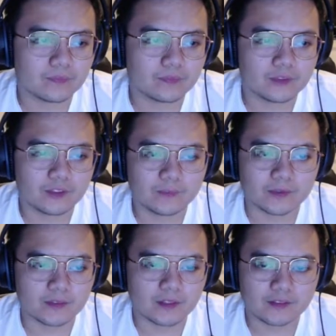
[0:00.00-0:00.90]
zip
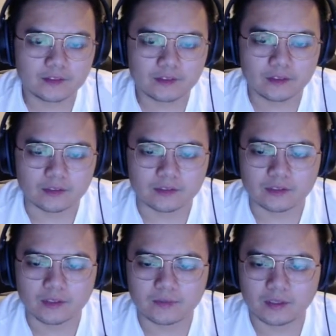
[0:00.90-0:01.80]
is not installed,
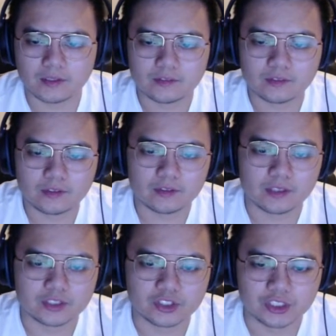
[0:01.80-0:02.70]
so now we gotta install
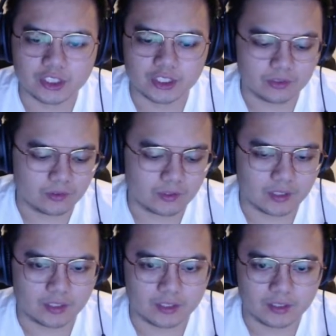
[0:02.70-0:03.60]
that shit. Okay,